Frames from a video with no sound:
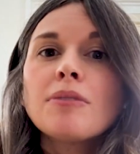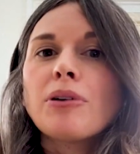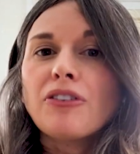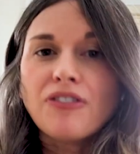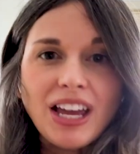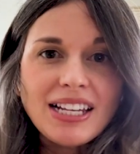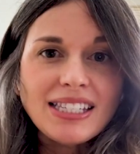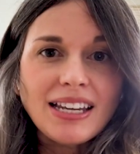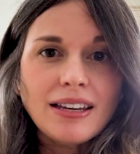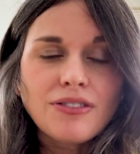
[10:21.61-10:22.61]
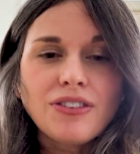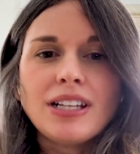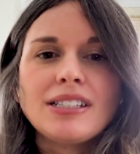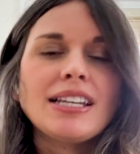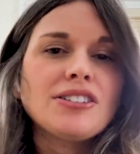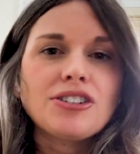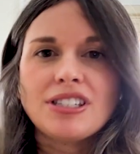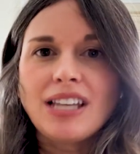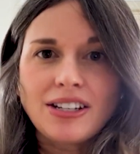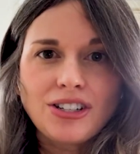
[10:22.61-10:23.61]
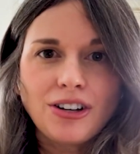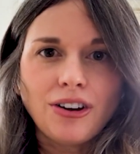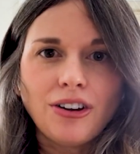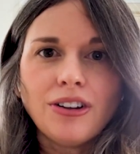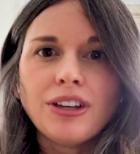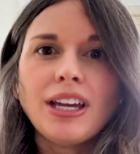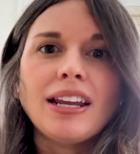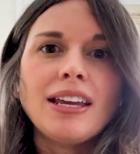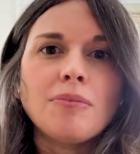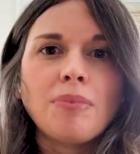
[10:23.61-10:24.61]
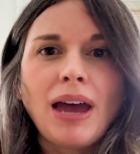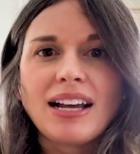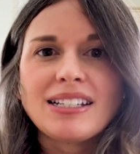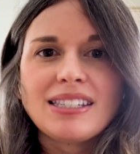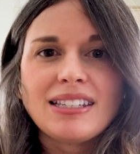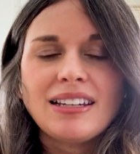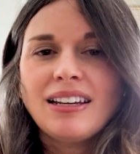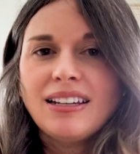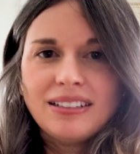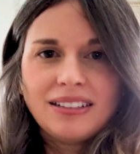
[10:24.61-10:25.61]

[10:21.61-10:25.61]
pervasive, it's intersectional, it impacts